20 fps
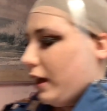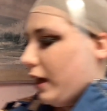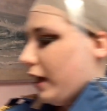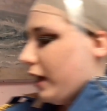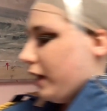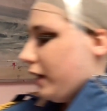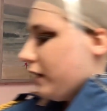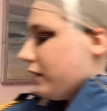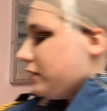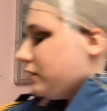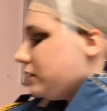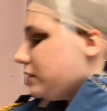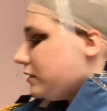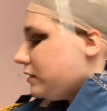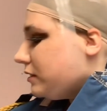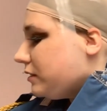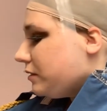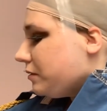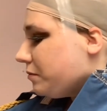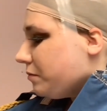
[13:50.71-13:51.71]
and
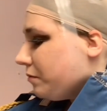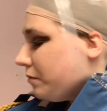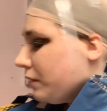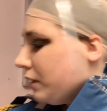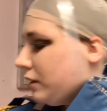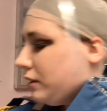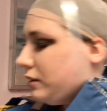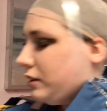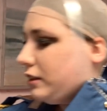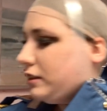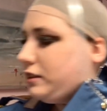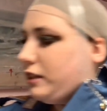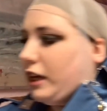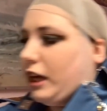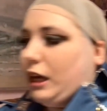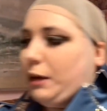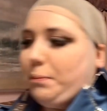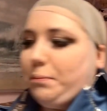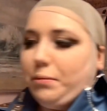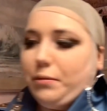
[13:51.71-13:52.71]
the
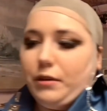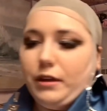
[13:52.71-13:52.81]
tape,